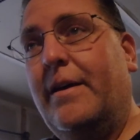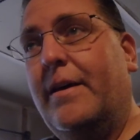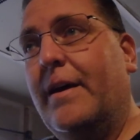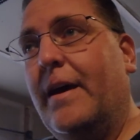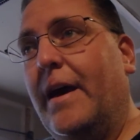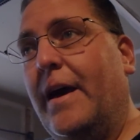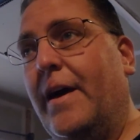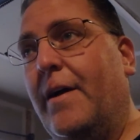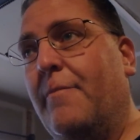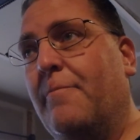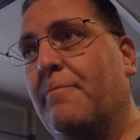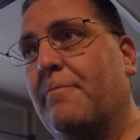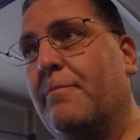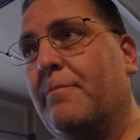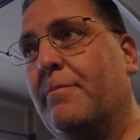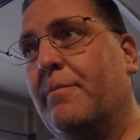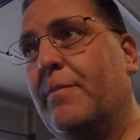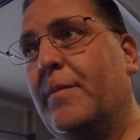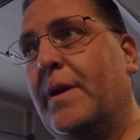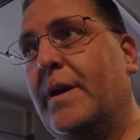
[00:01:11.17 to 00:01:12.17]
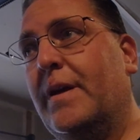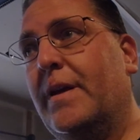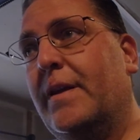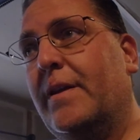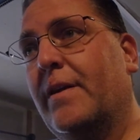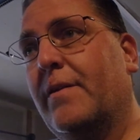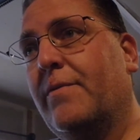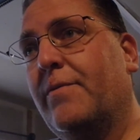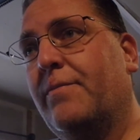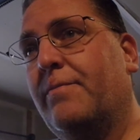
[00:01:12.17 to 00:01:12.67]

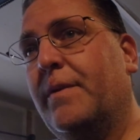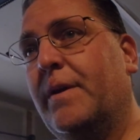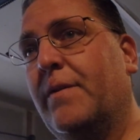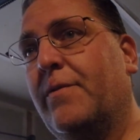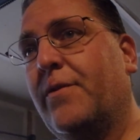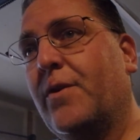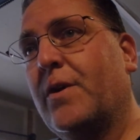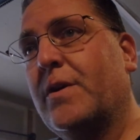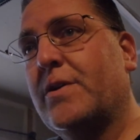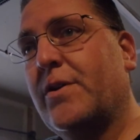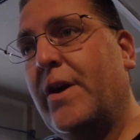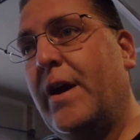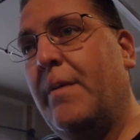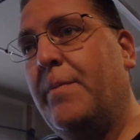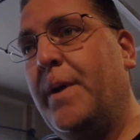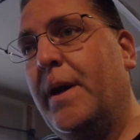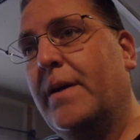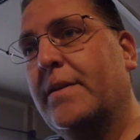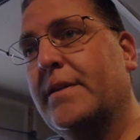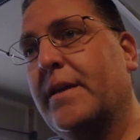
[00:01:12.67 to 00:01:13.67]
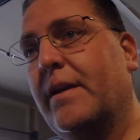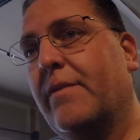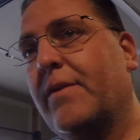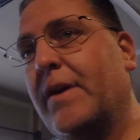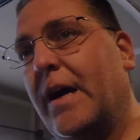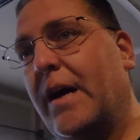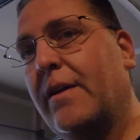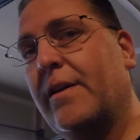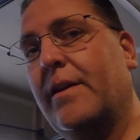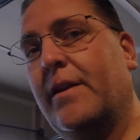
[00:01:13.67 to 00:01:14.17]
the four scrap yards that I've
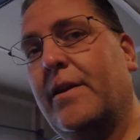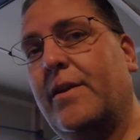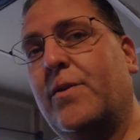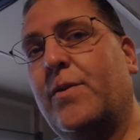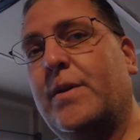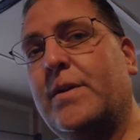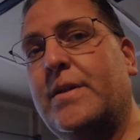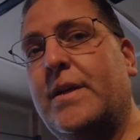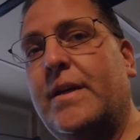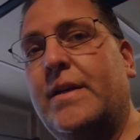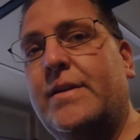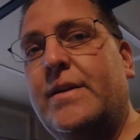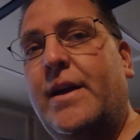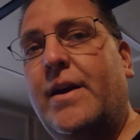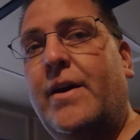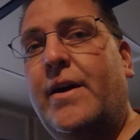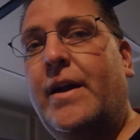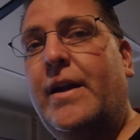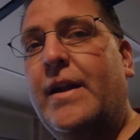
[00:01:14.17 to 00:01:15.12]
called in the Twin Cities area,